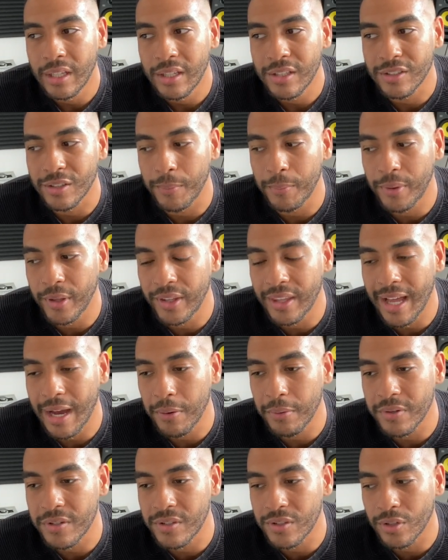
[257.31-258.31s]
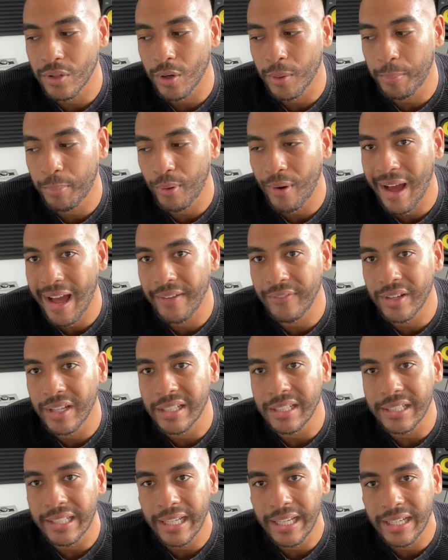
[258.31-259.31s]
something that was so private
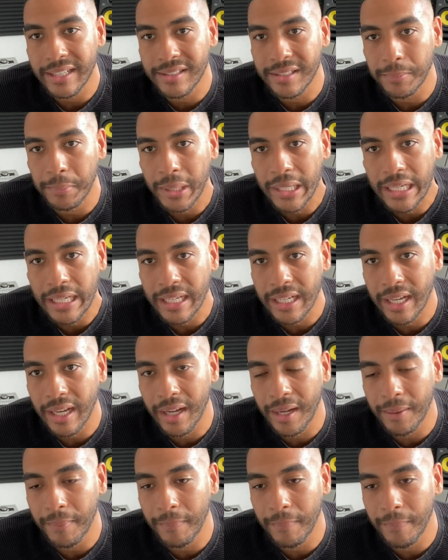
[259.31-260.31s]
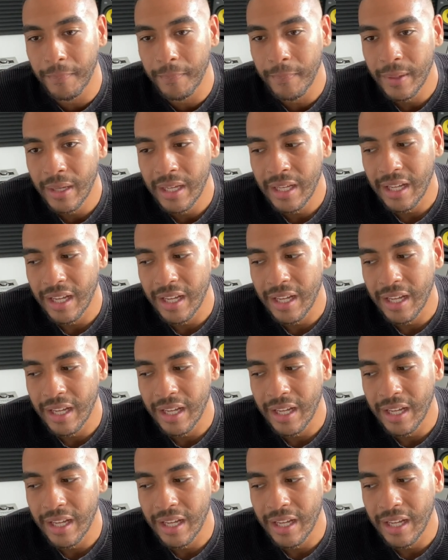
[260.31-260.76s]
and dear to me, um,